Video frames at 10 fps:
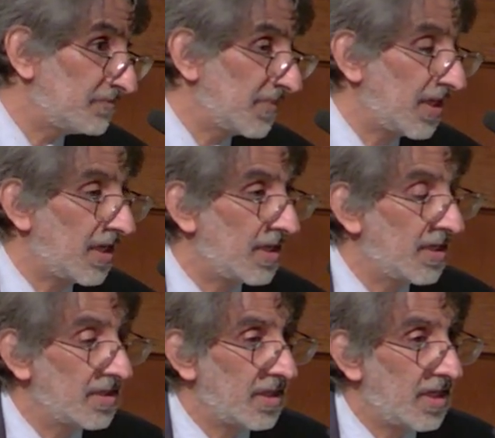uh,
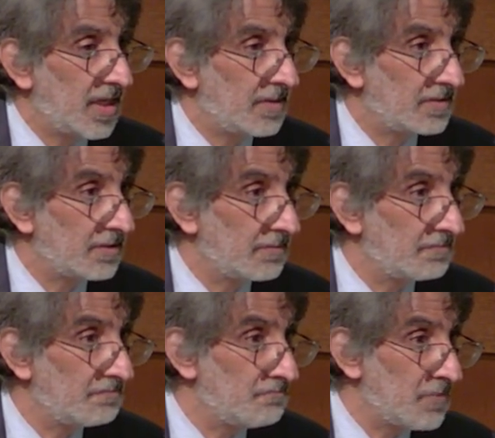uh,
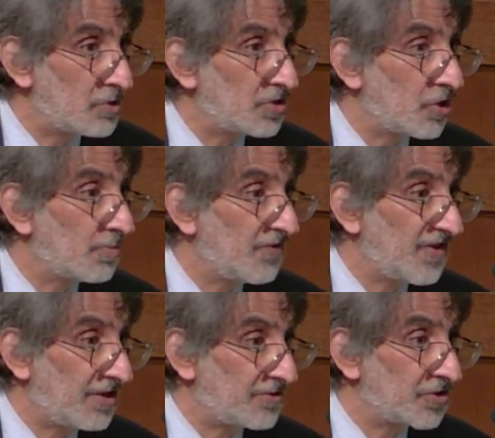most notable
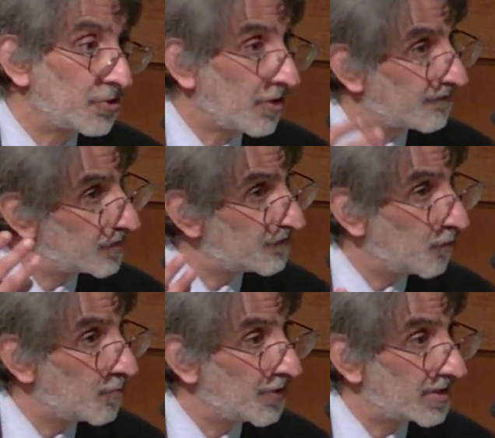founders are our first
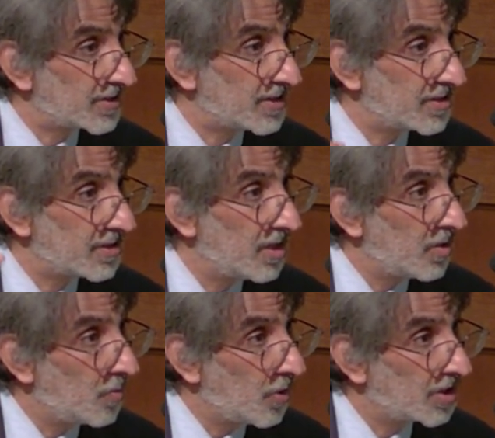four presidents:
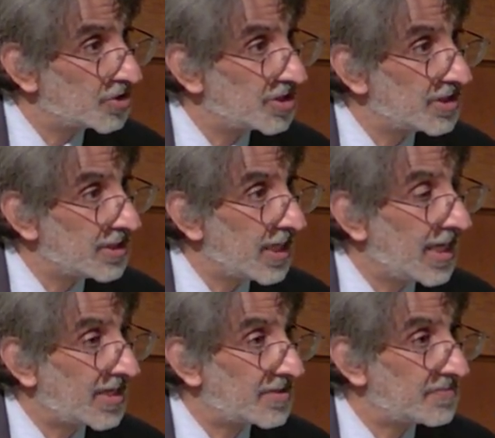Washington,
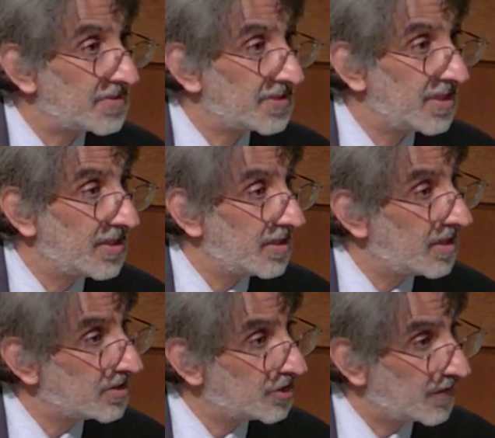Adams,
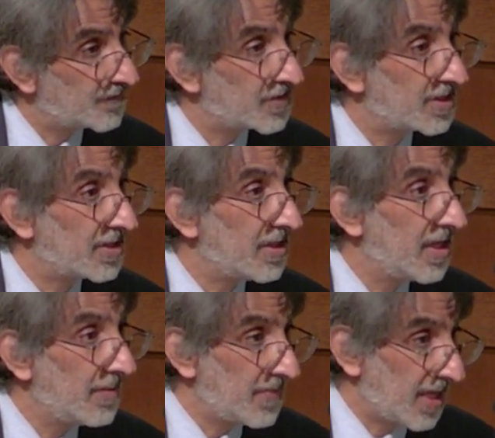Jefferson,
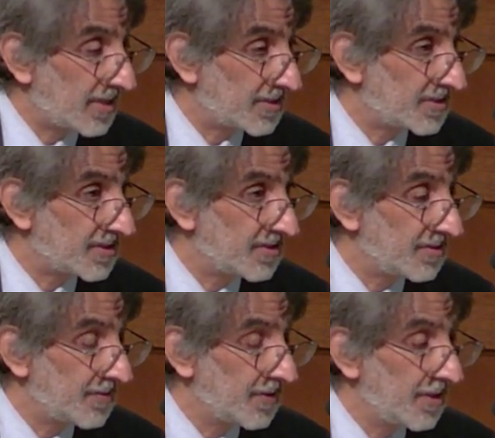Madison,
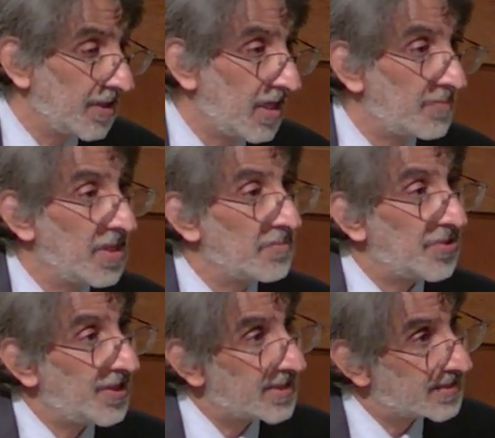um,
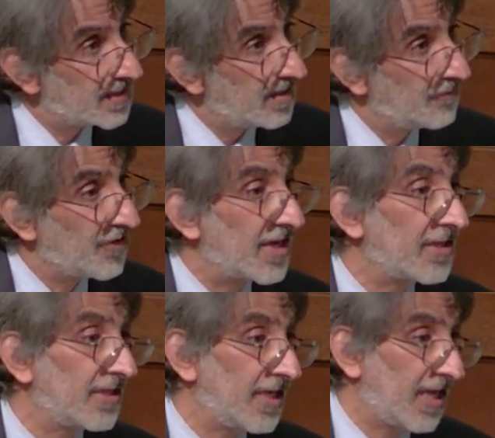plus
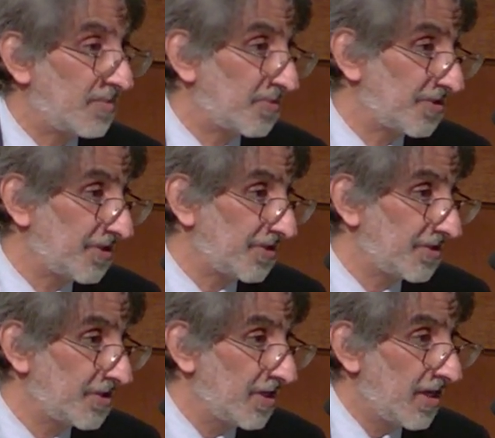Franklin and Hamilton.
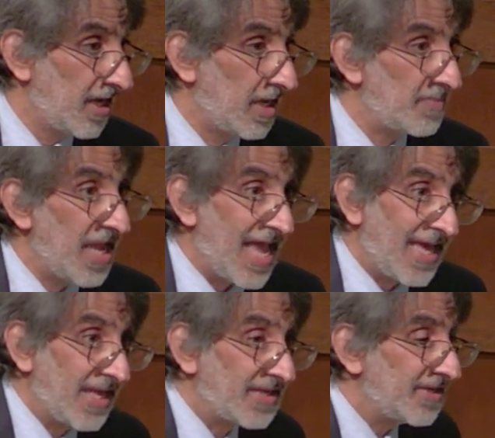Um,
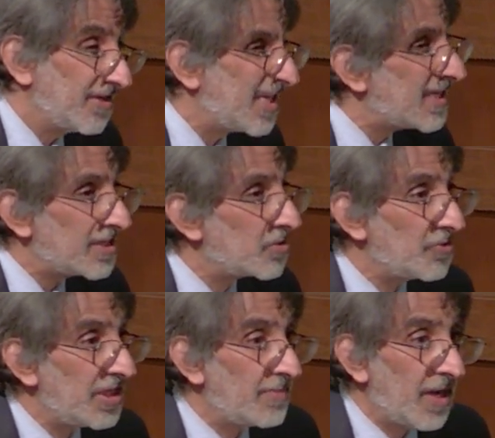and they
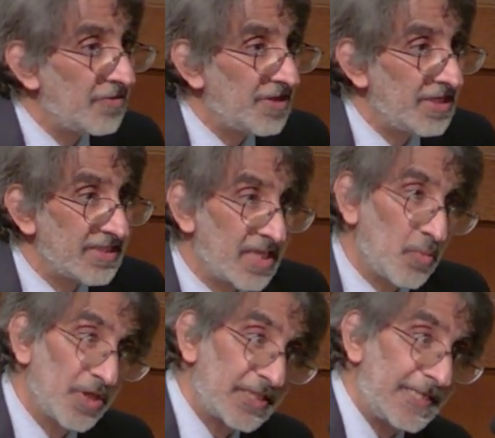disagreed about things. They
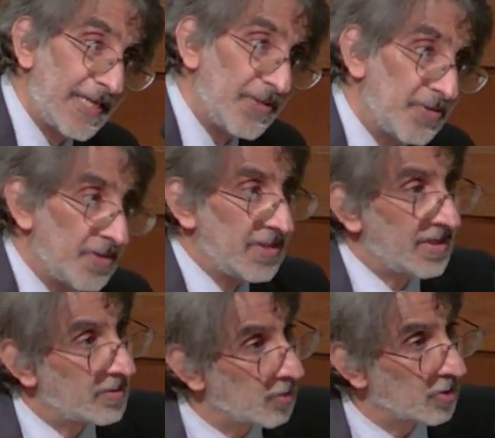worked together, and then
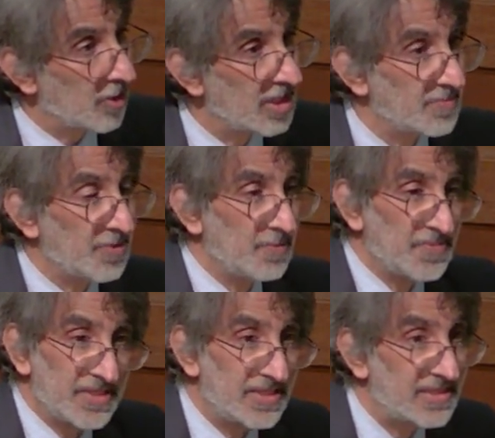they were across
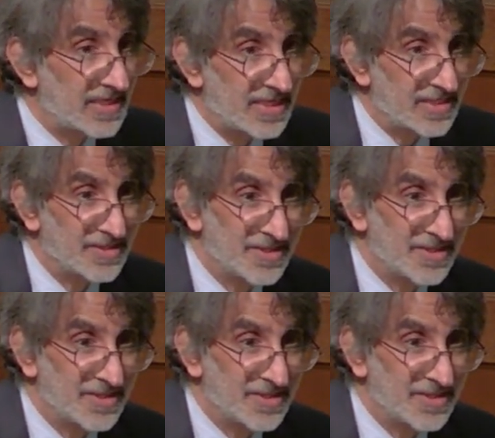purposes. And it's